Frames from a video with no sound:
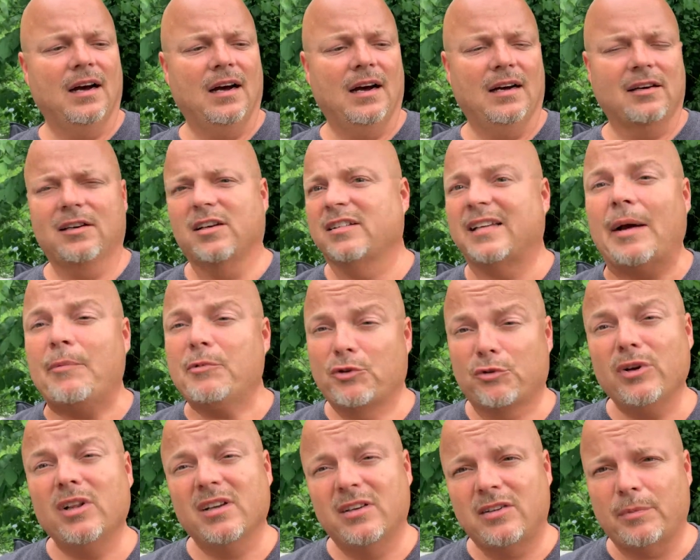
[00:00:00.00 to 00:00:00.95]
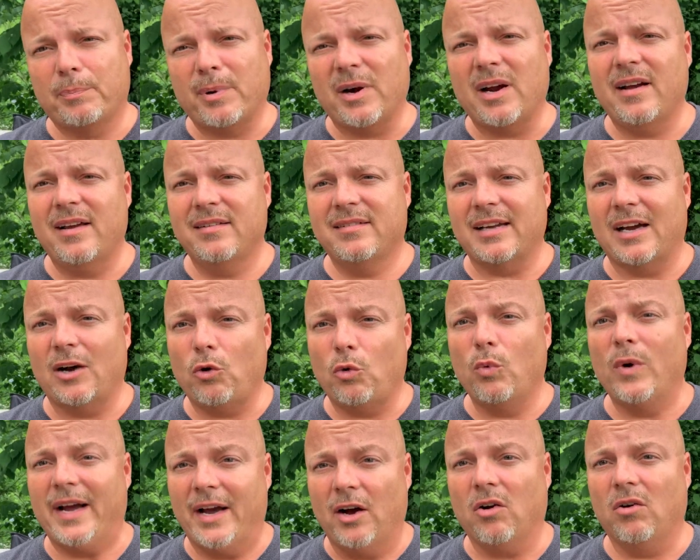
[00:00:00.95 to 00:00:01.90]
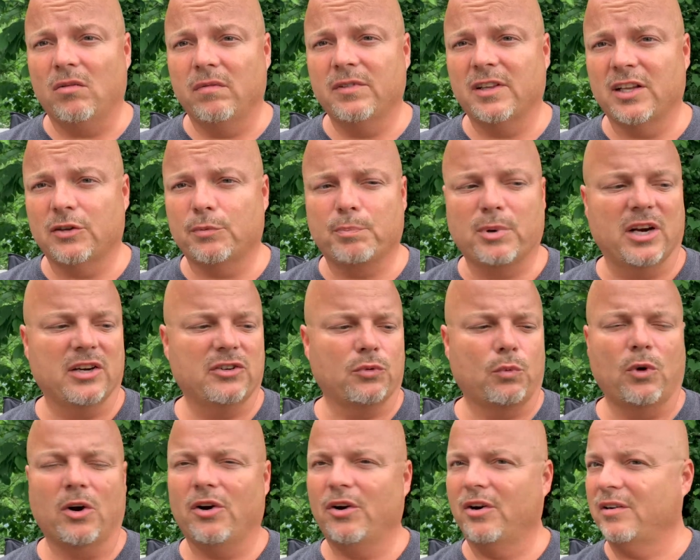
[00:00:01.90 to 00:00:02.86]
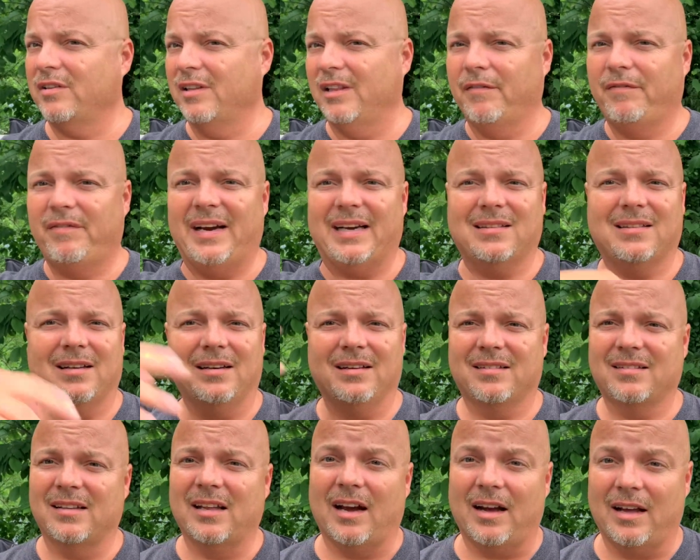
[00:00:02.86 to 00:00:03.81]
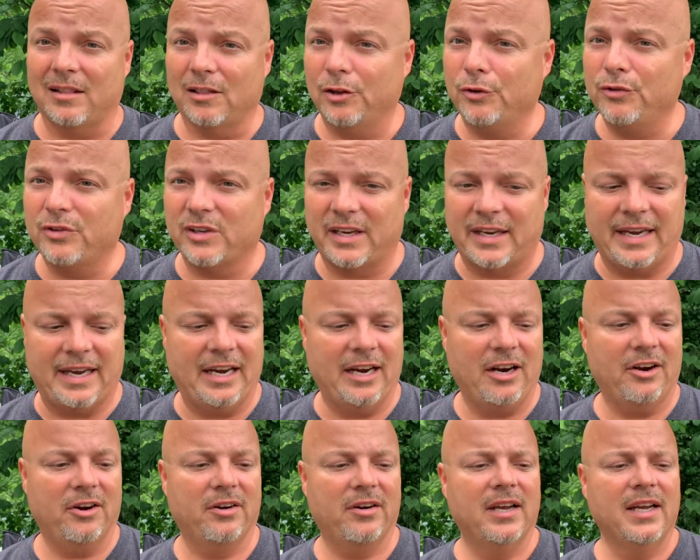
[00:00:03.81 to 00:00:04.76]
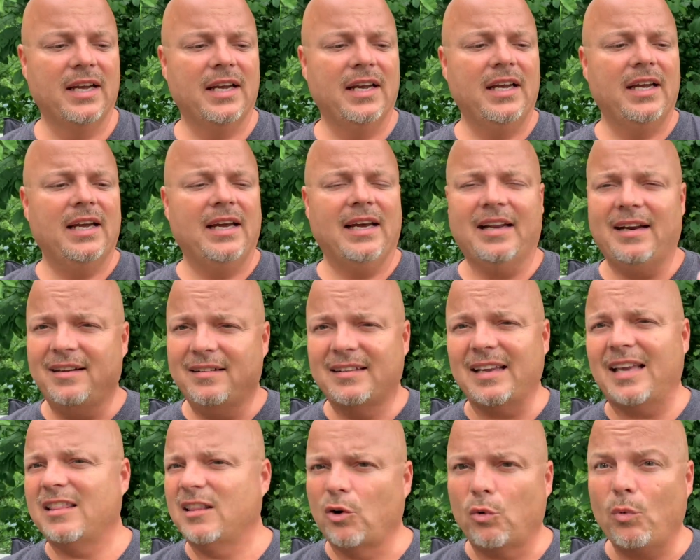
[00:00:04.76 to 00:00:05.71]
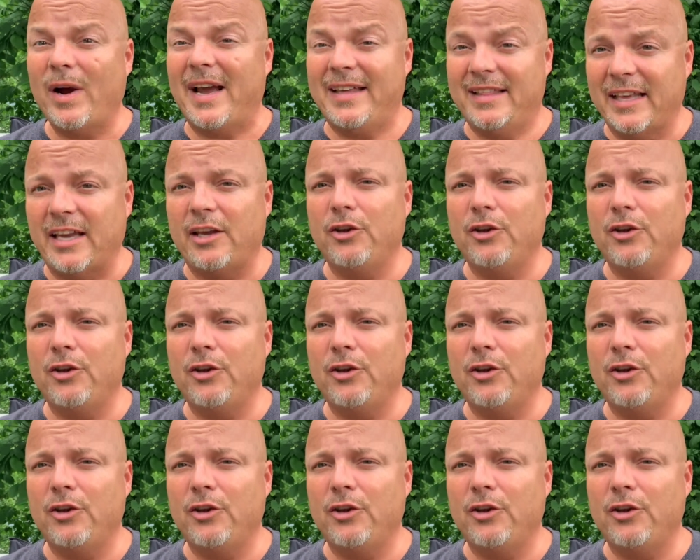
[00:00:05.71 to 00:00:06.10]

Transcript: because I was really surprised how well this brush works and the fact that it's not losing hair. And he said the way they